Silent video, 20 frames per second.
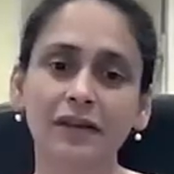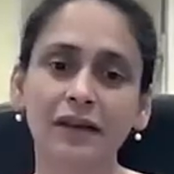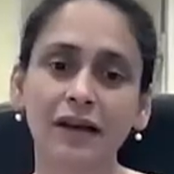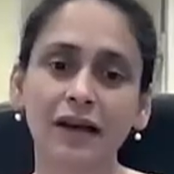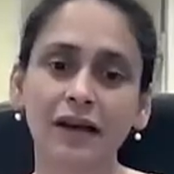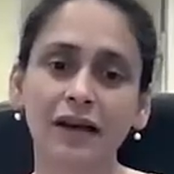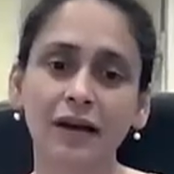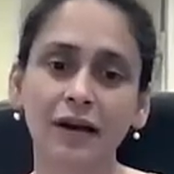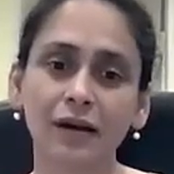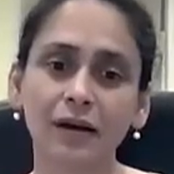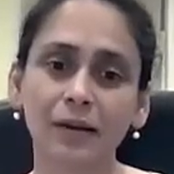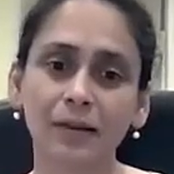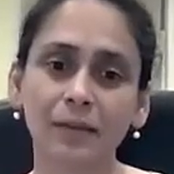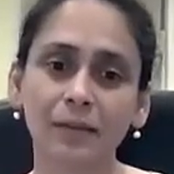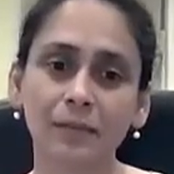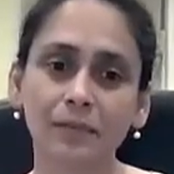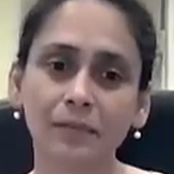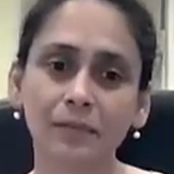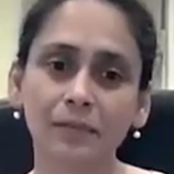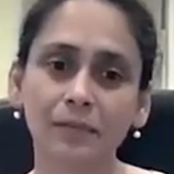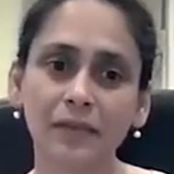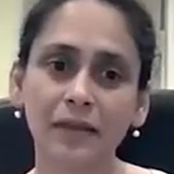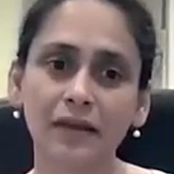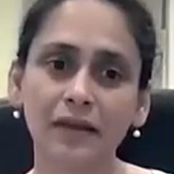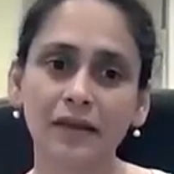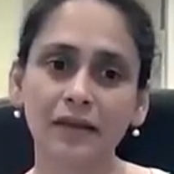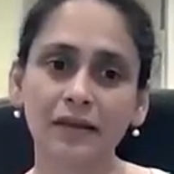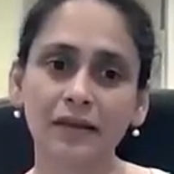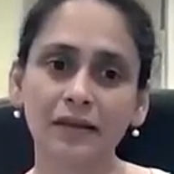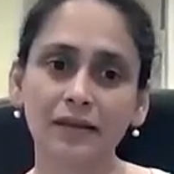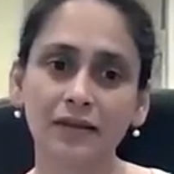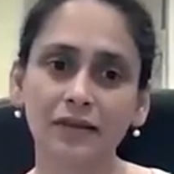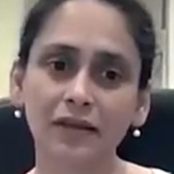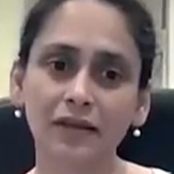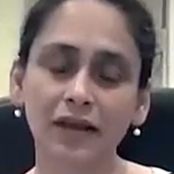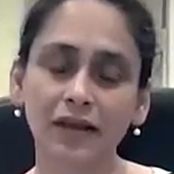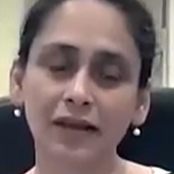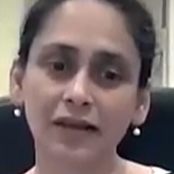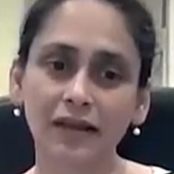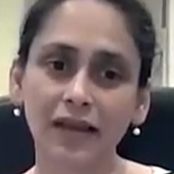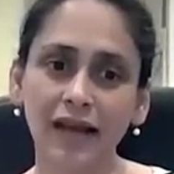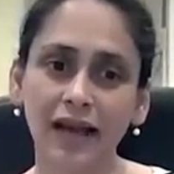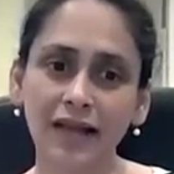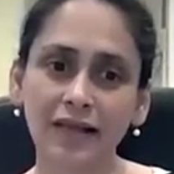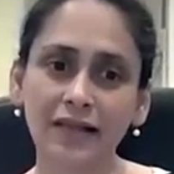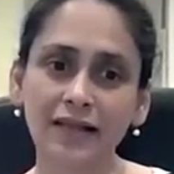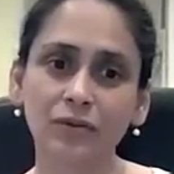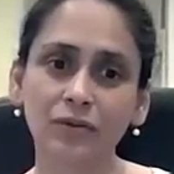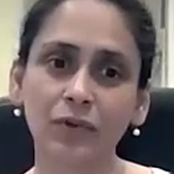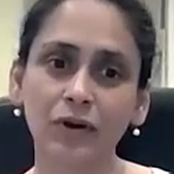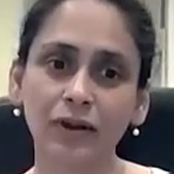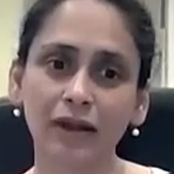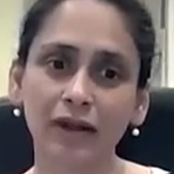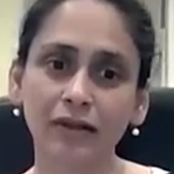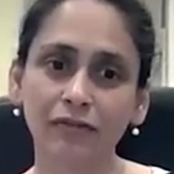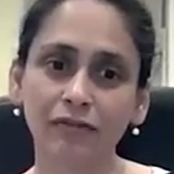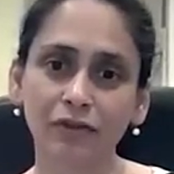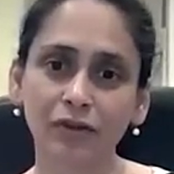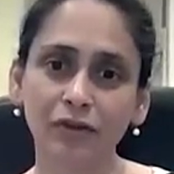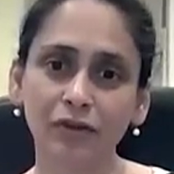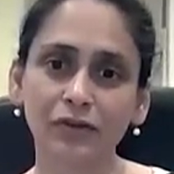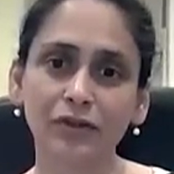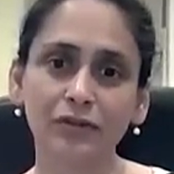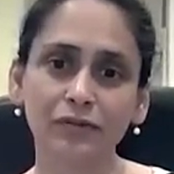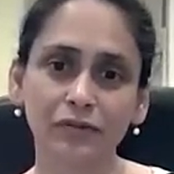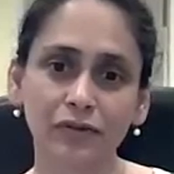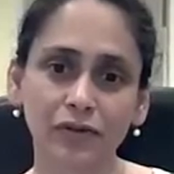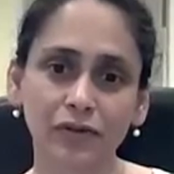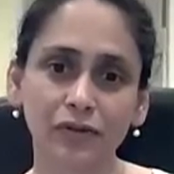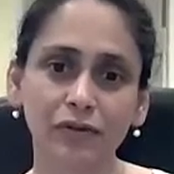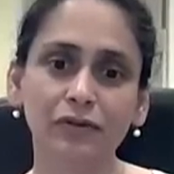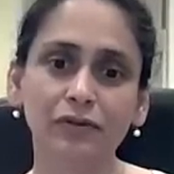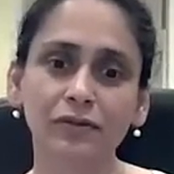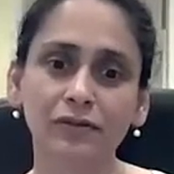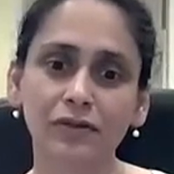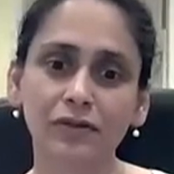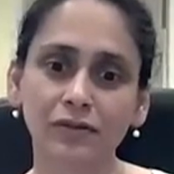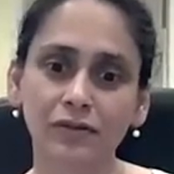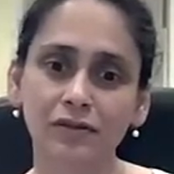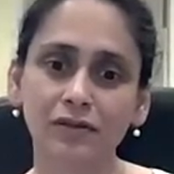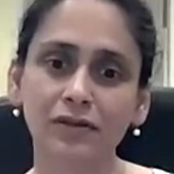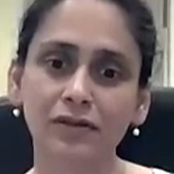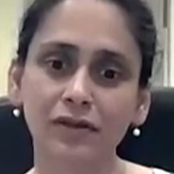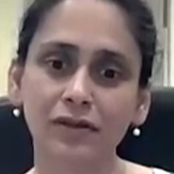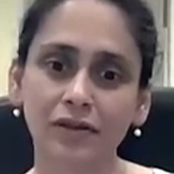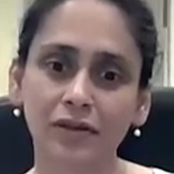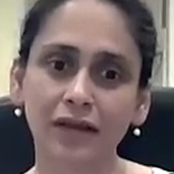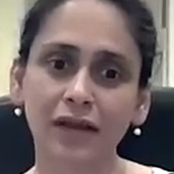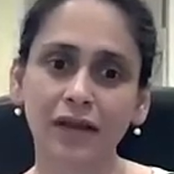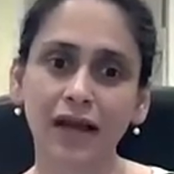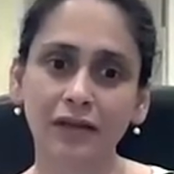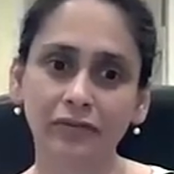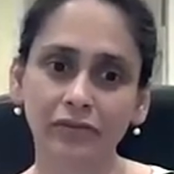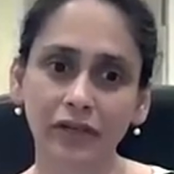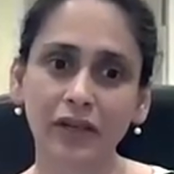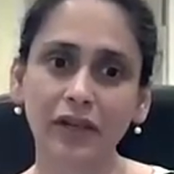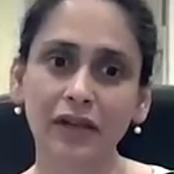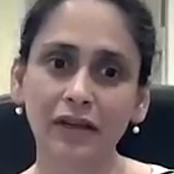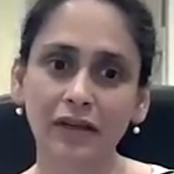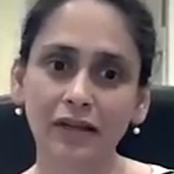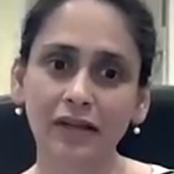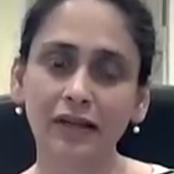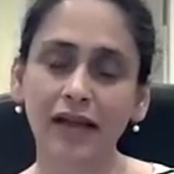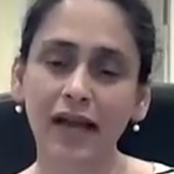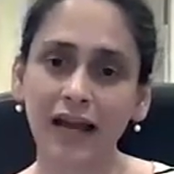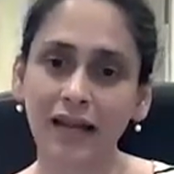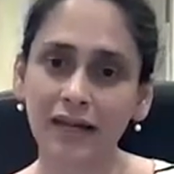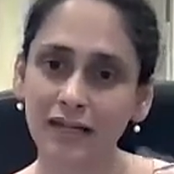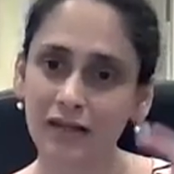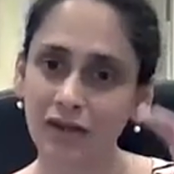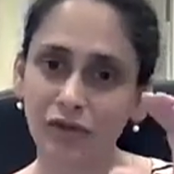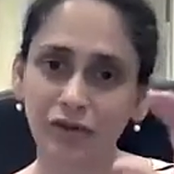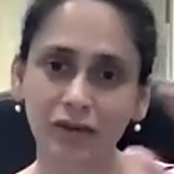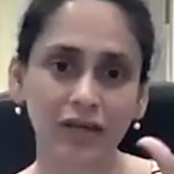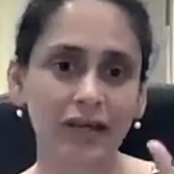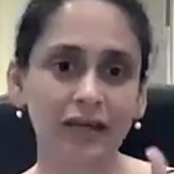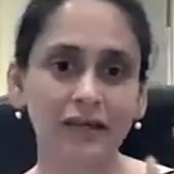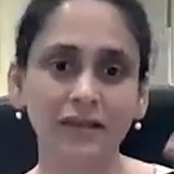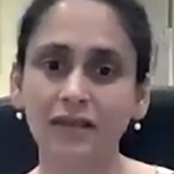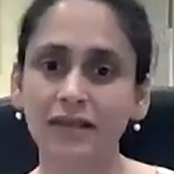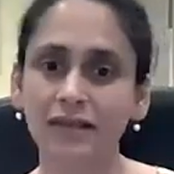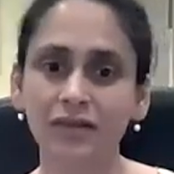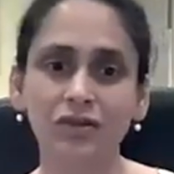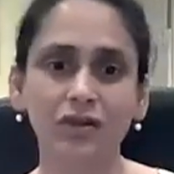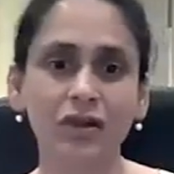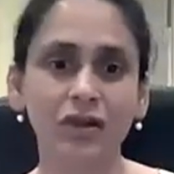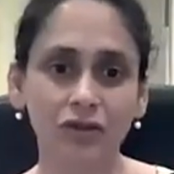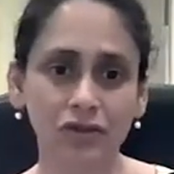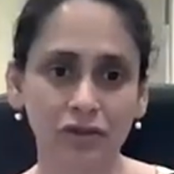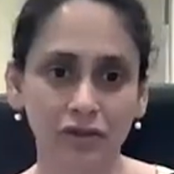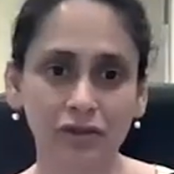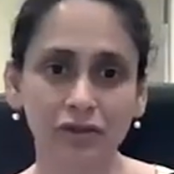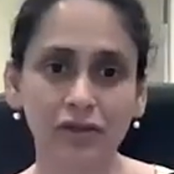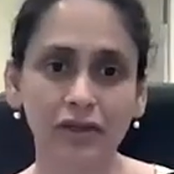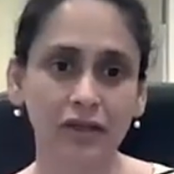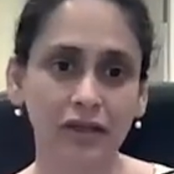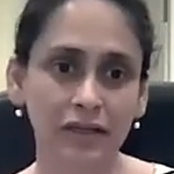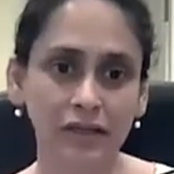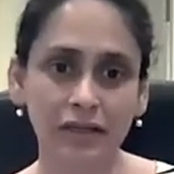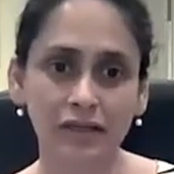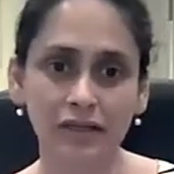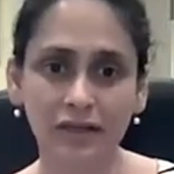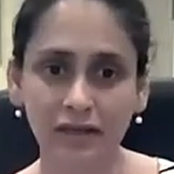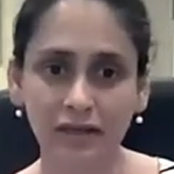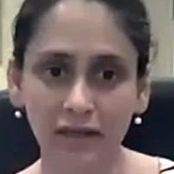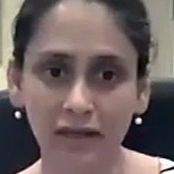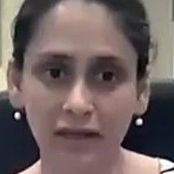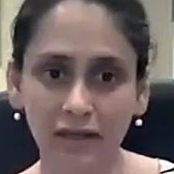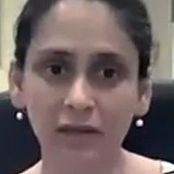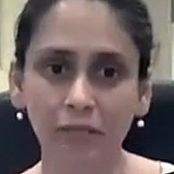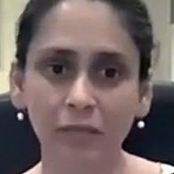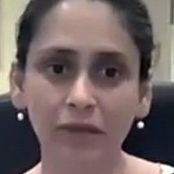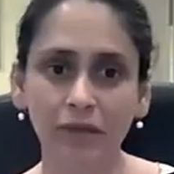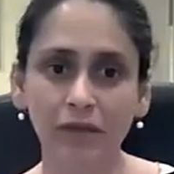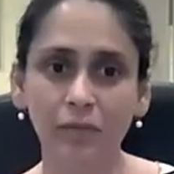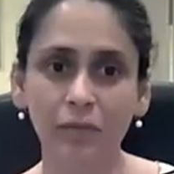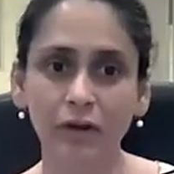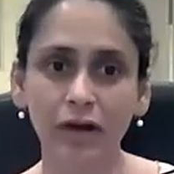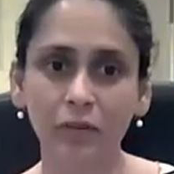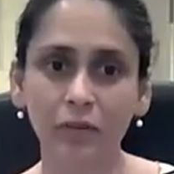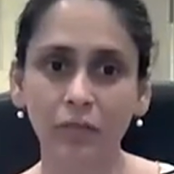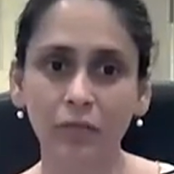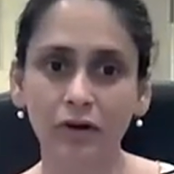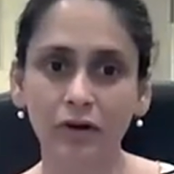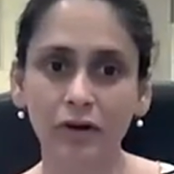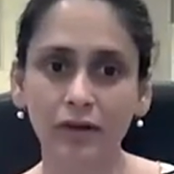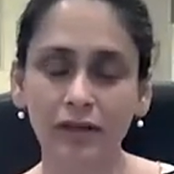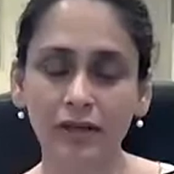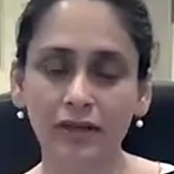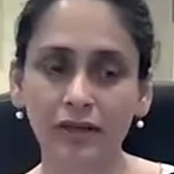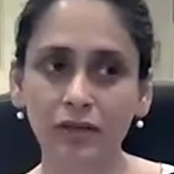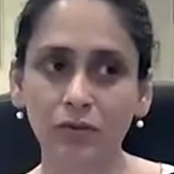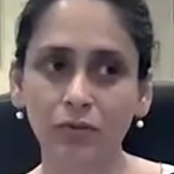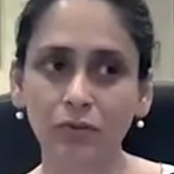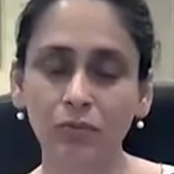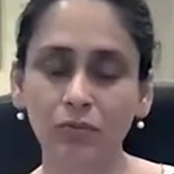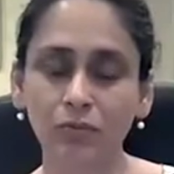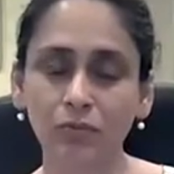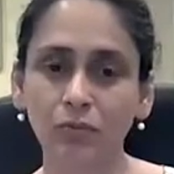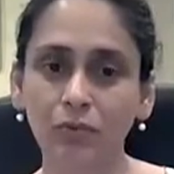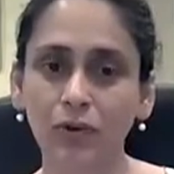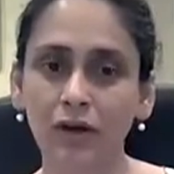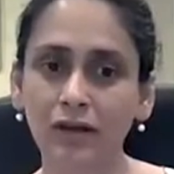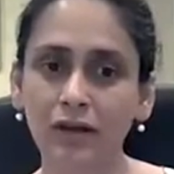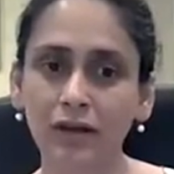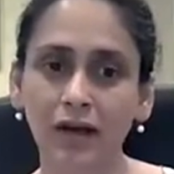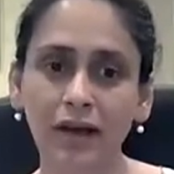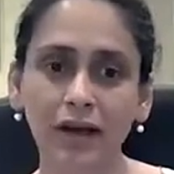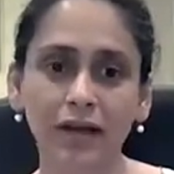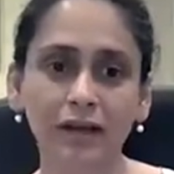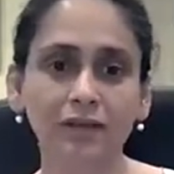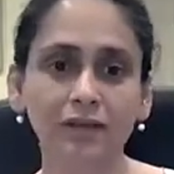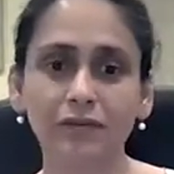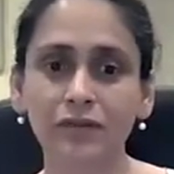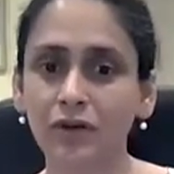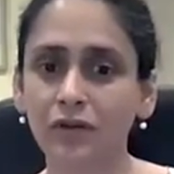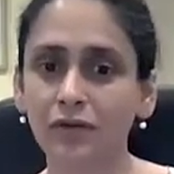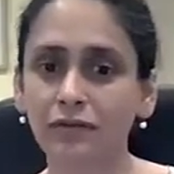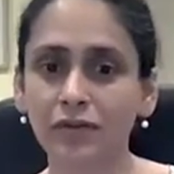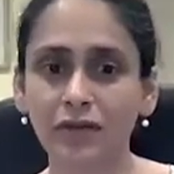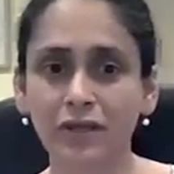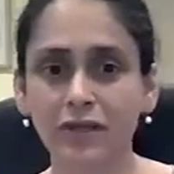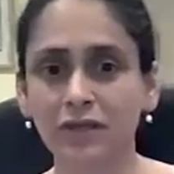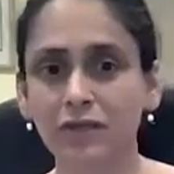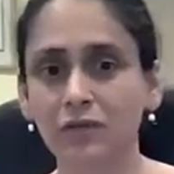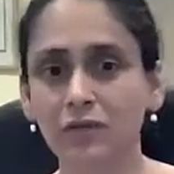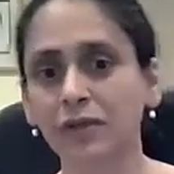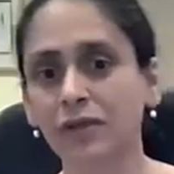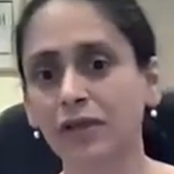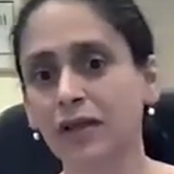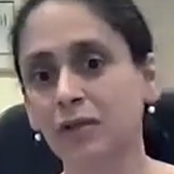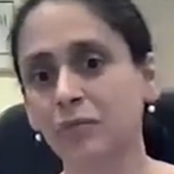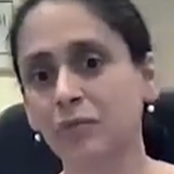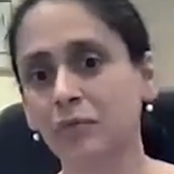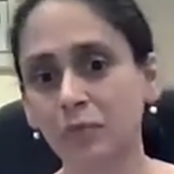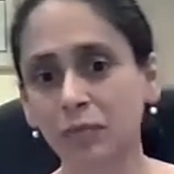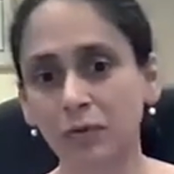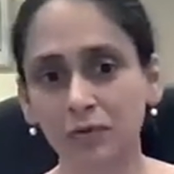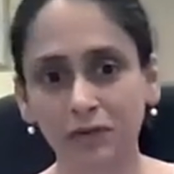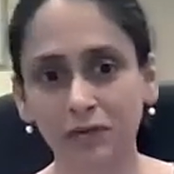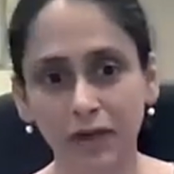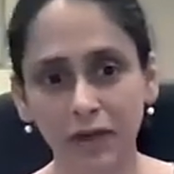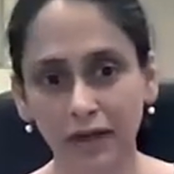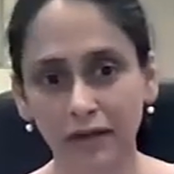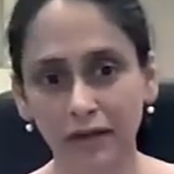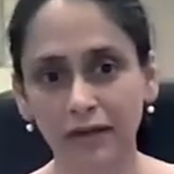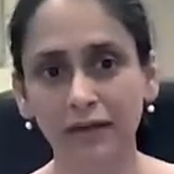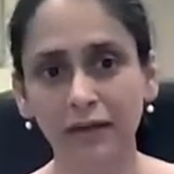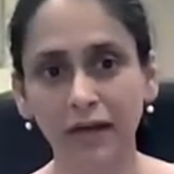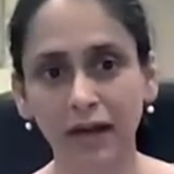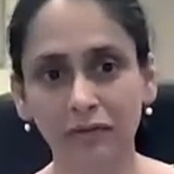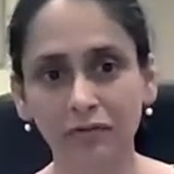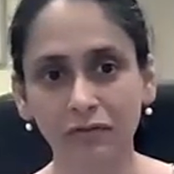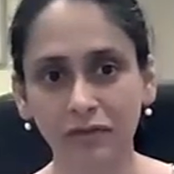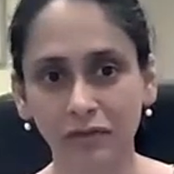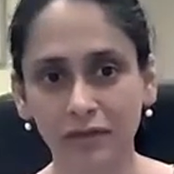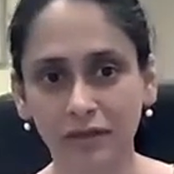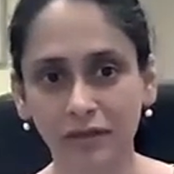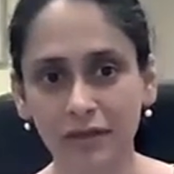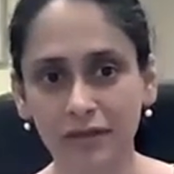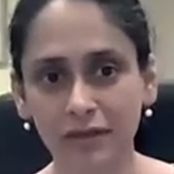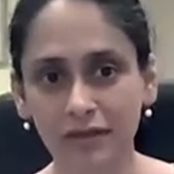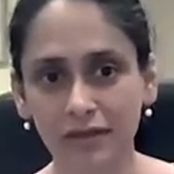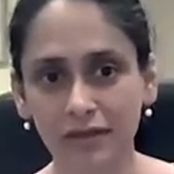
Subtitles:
have. So that's what I feel difficult to navigate. And that creates a structure, at least in my work, as to what kind of services will they be provided after this.